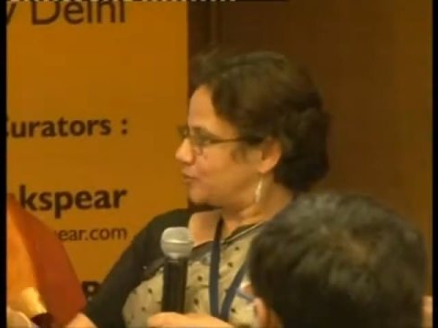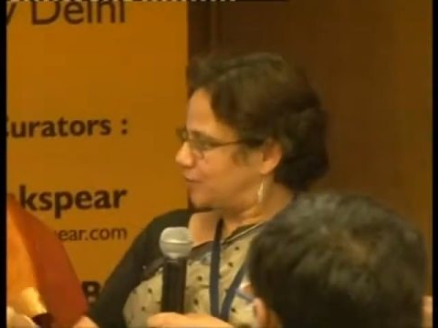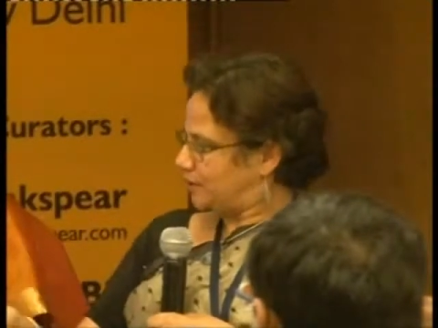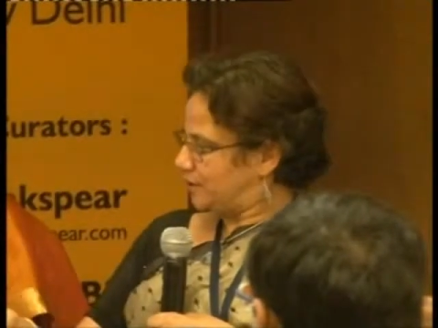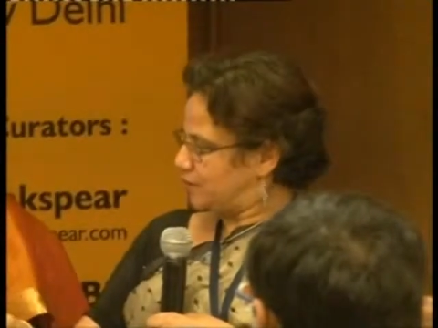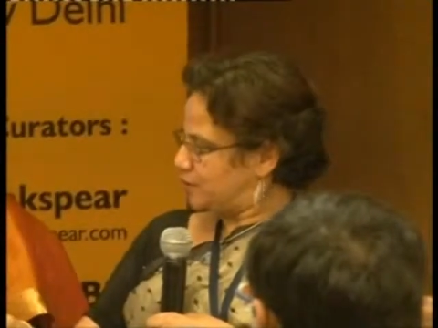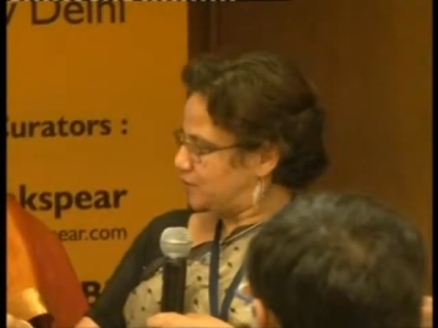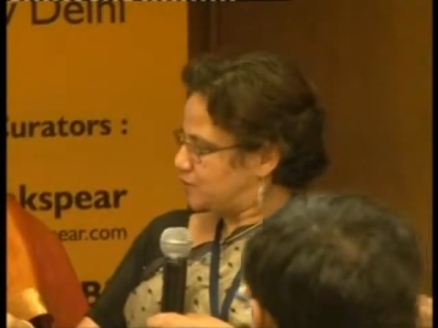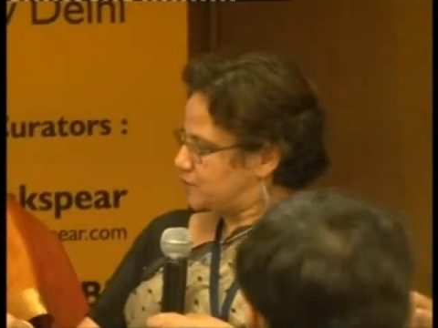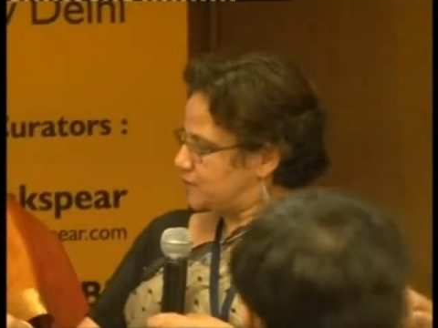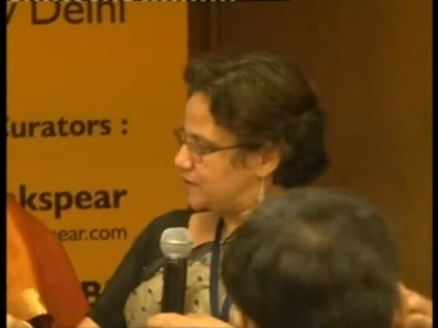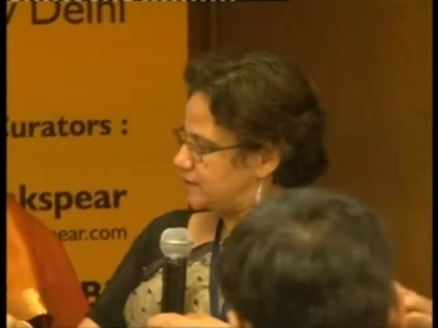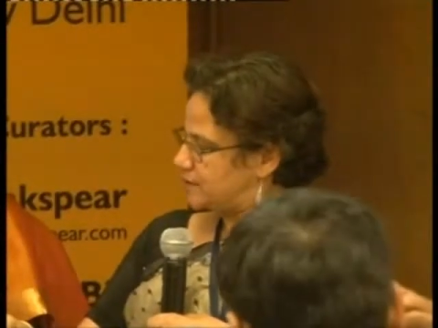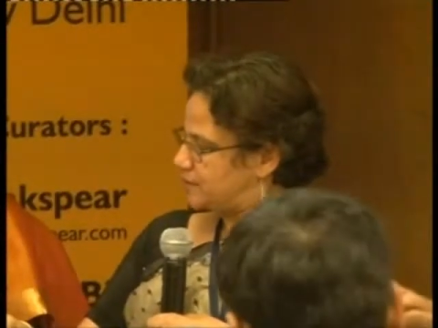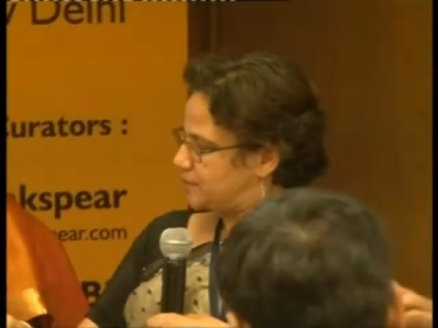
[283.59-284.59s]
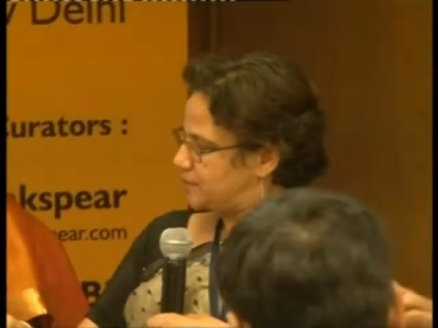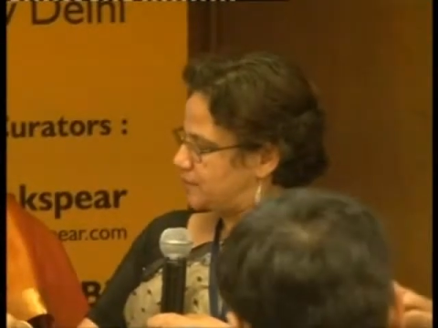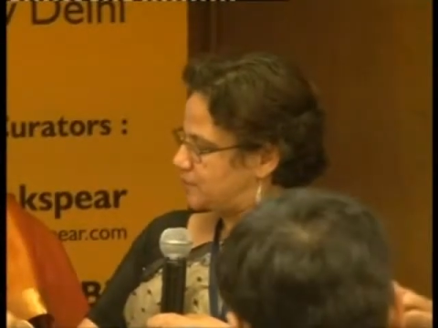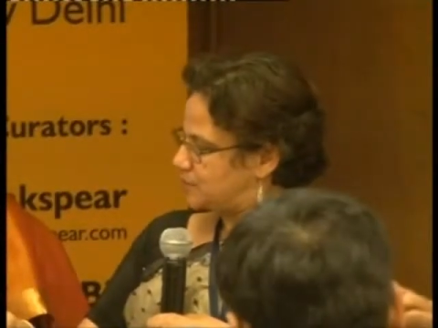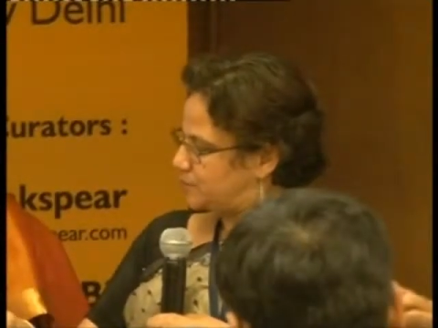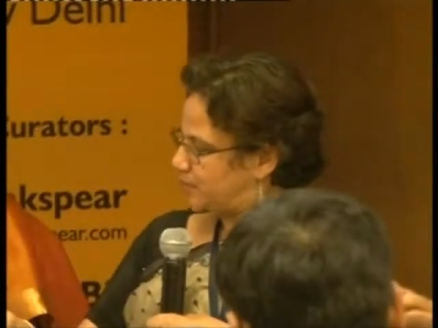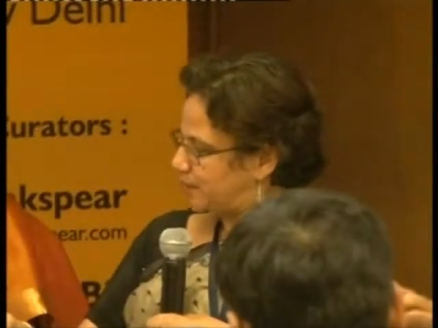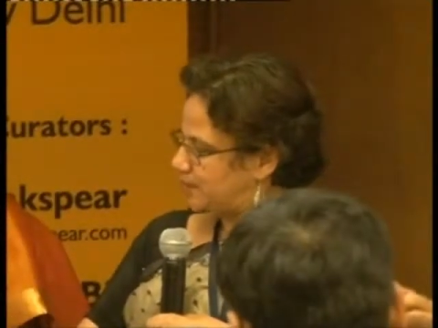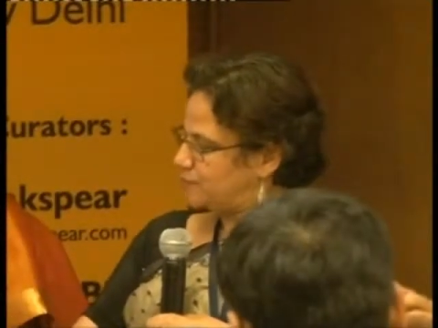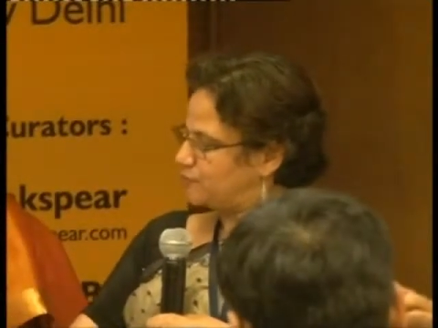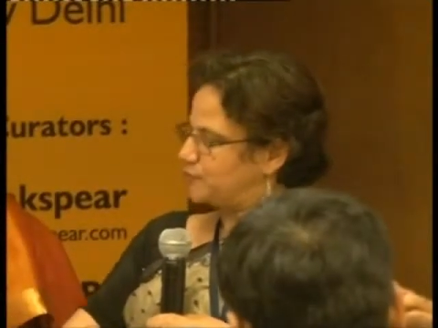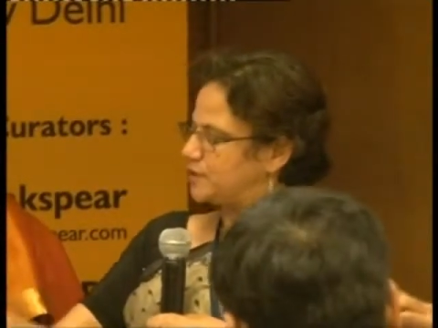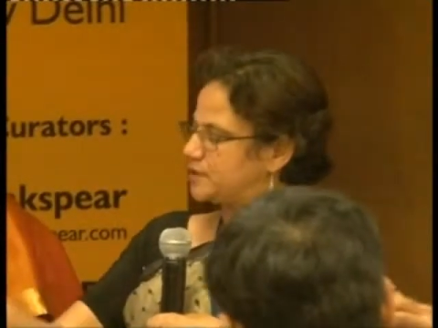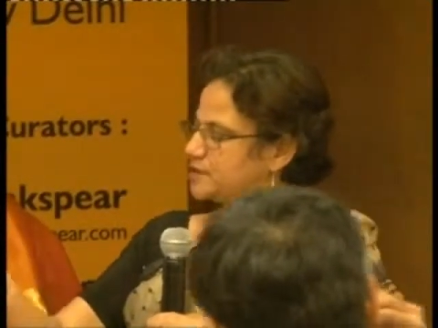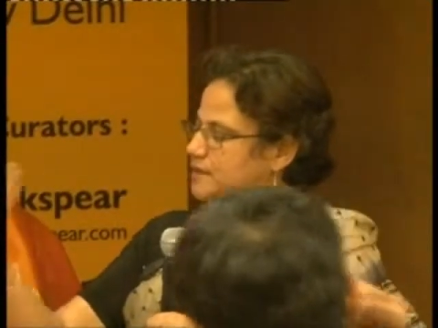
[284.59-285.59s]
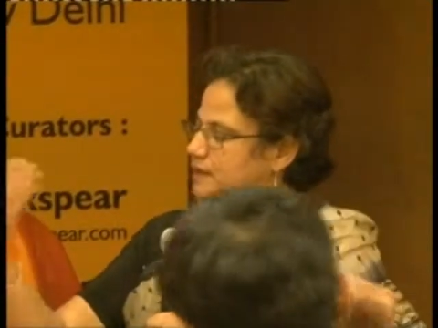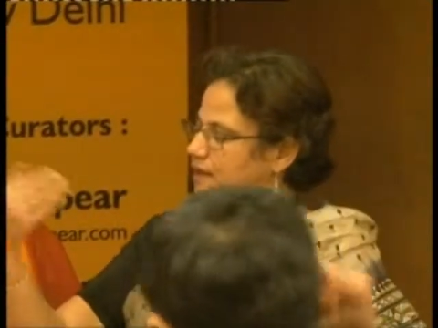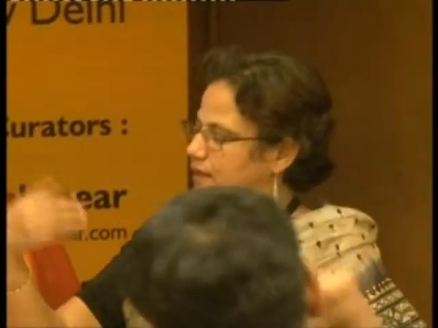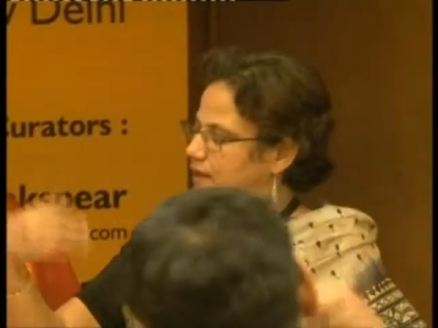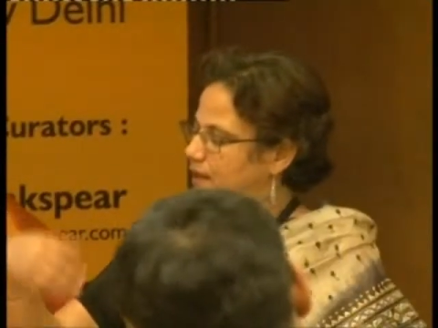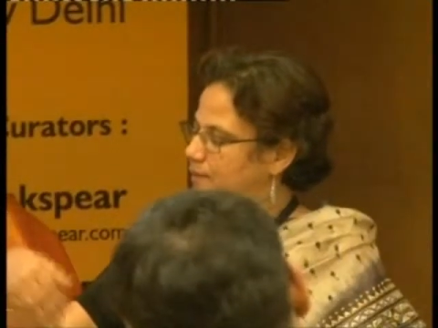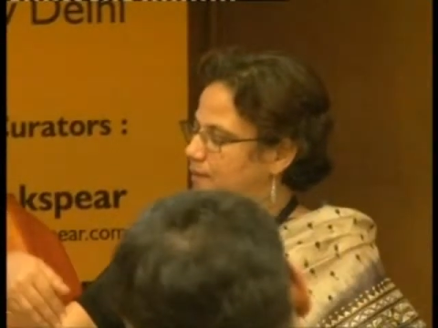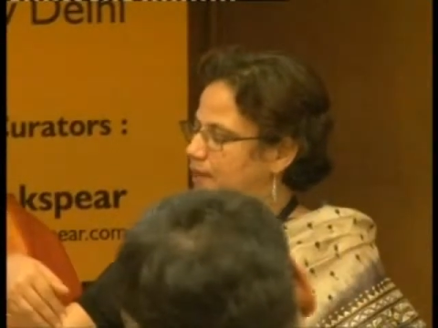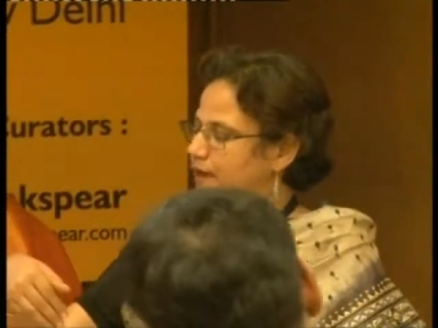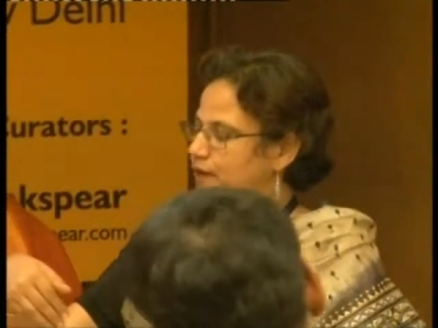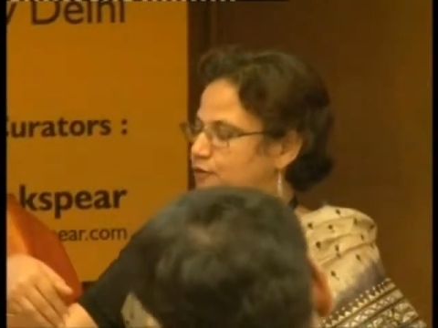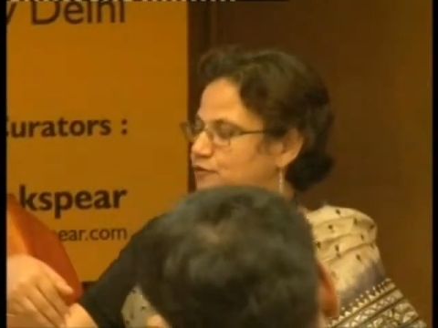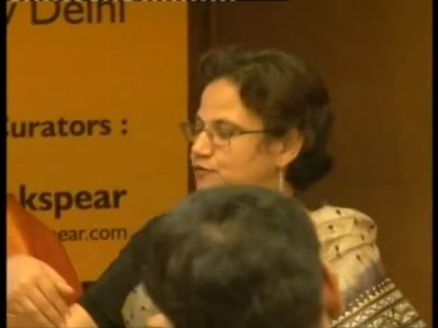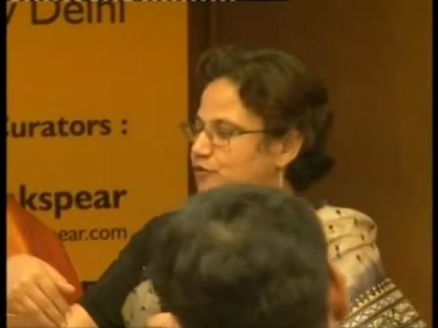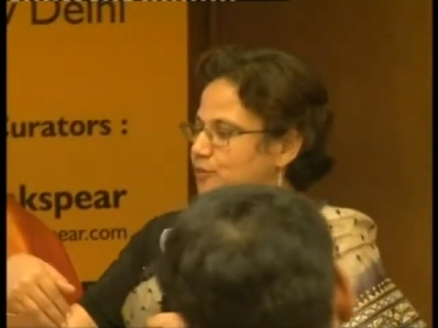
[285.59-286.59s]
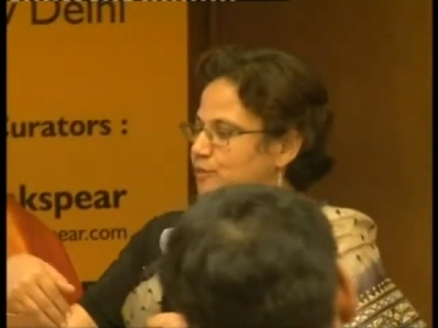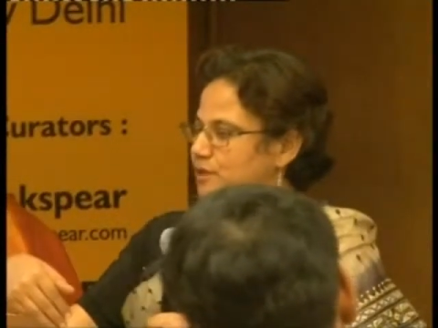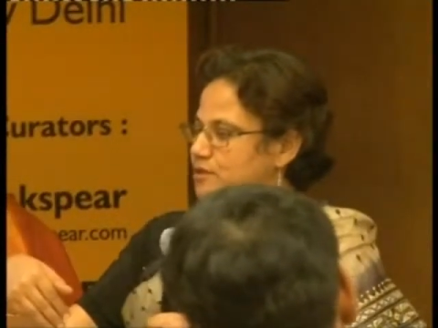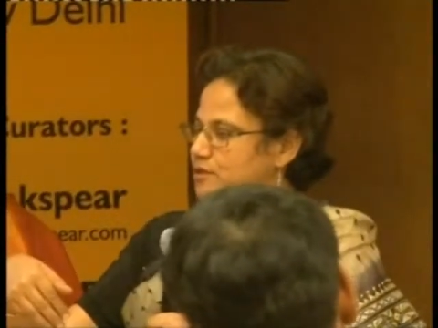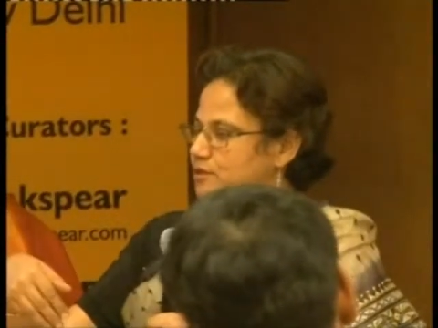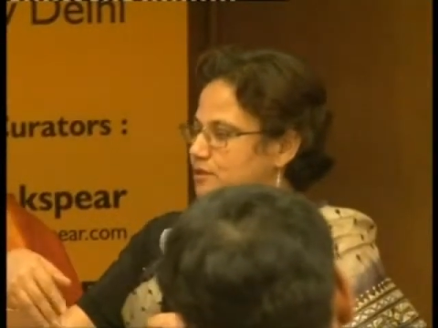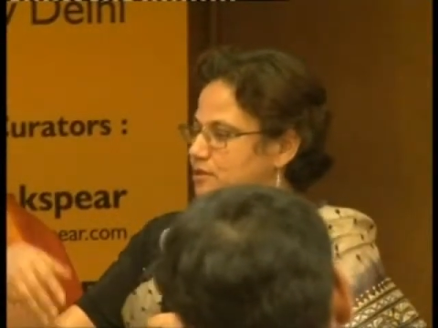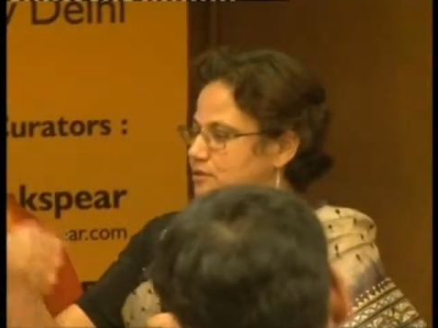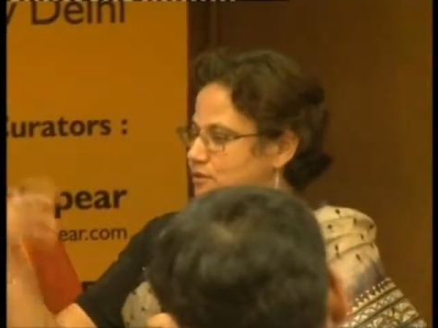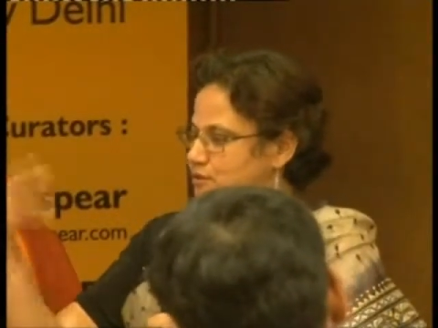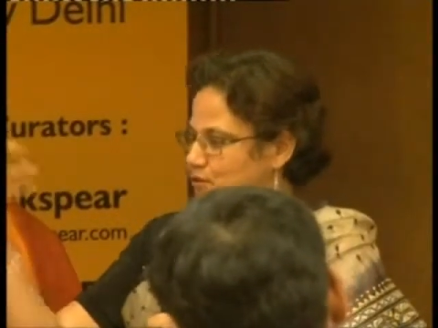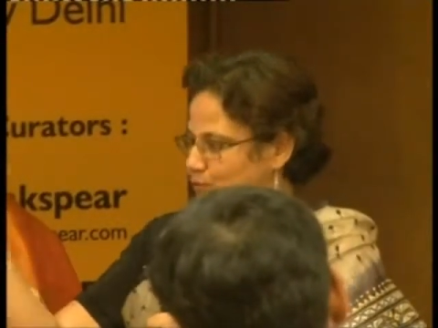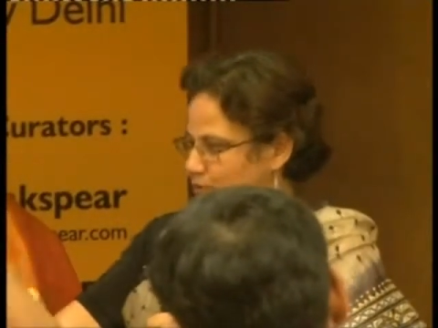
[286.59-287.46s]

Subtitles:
really going to see the benefits coming out from education.